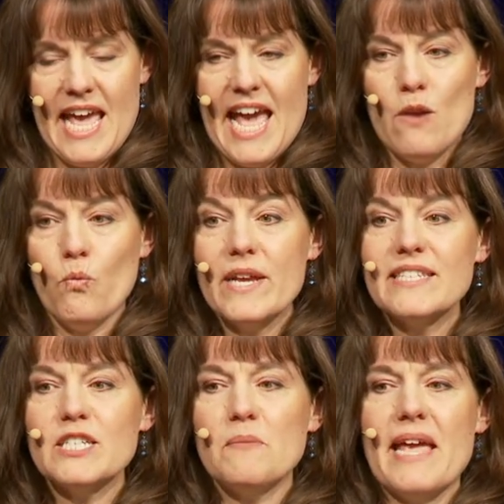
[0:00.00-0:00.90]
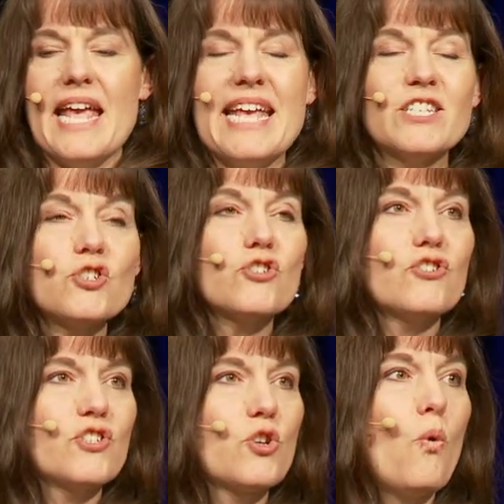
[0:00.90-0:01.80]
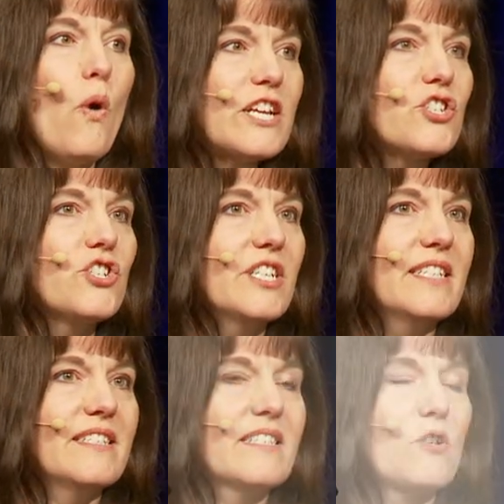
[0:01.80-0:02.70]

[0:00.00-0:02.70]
and wisdom answers questions